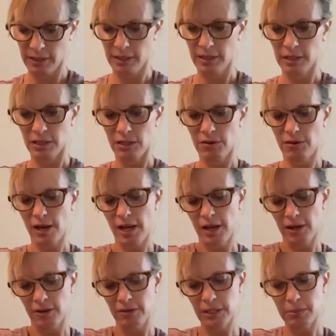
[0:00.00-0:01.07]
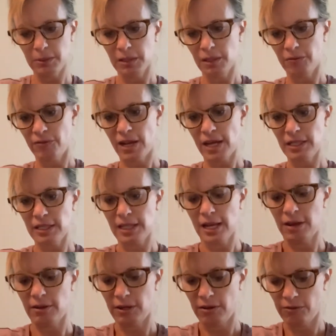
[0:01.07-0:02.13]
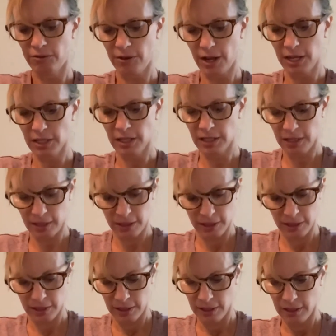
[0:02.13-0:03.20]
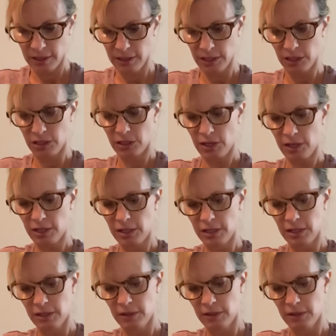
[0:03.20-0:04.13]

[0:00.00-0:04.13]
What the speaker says: So I always put the vest down in front to start.